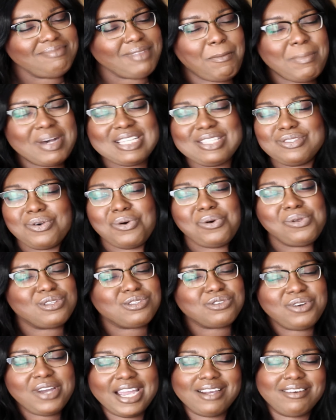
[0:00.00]
my soul
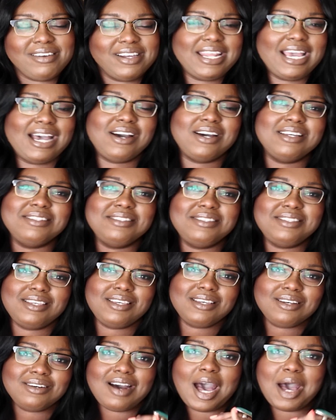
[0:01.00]
is crying right now,
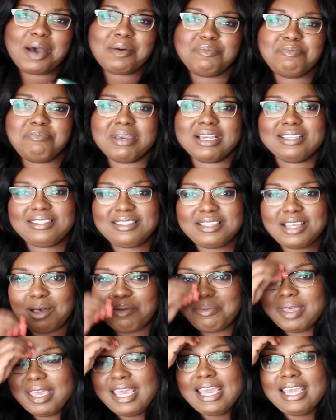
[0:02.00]
until I've mixed
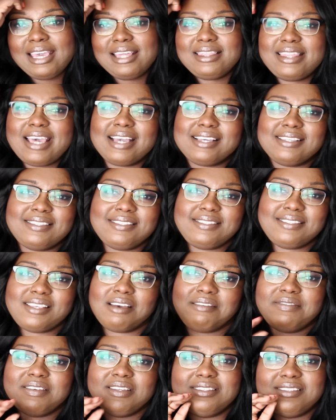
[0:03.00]
up that
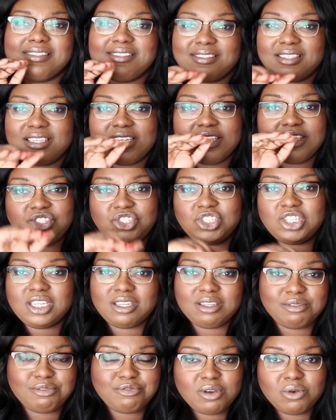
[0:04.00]

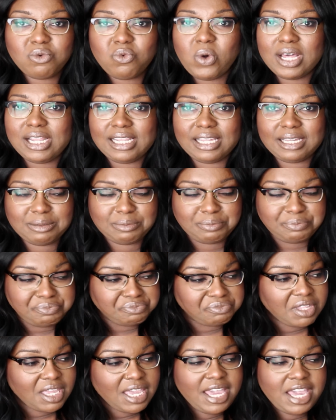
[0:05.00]
7CG from Wella
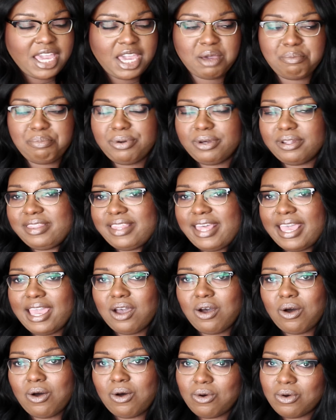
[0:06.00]
and put
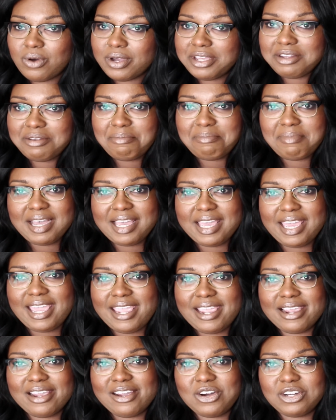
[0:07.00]
that on my
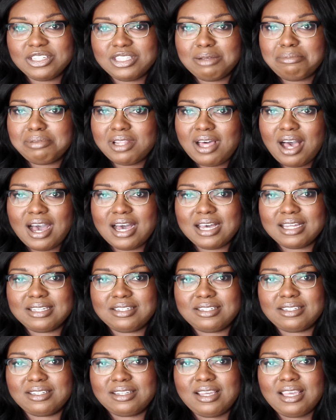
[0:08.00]
hair, on the
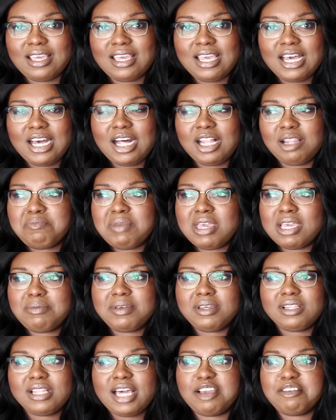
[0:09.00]
blonde.
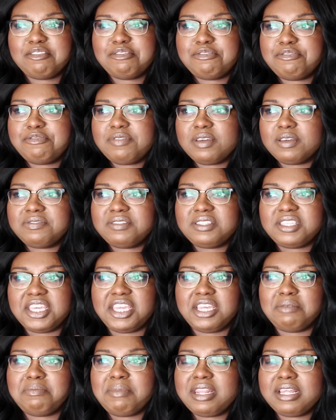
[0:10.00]
Maybe like
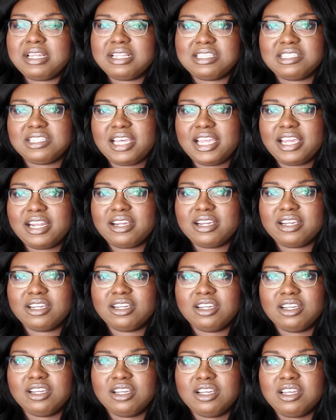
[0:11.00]
15 minutes later,